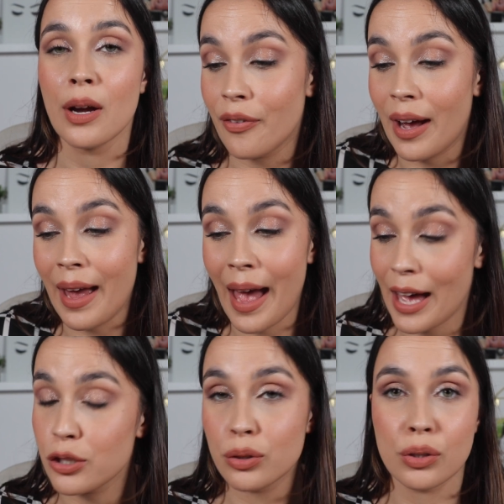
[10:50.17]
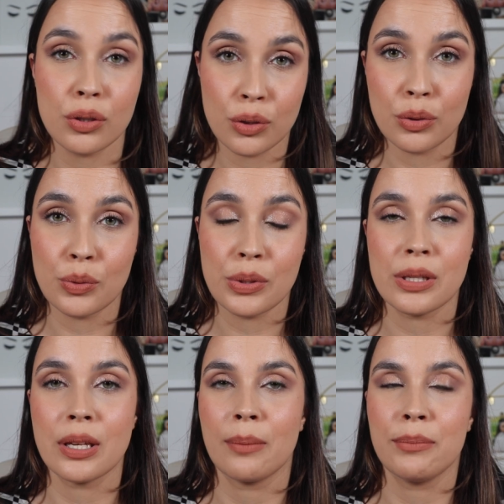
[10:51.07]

If I had to choose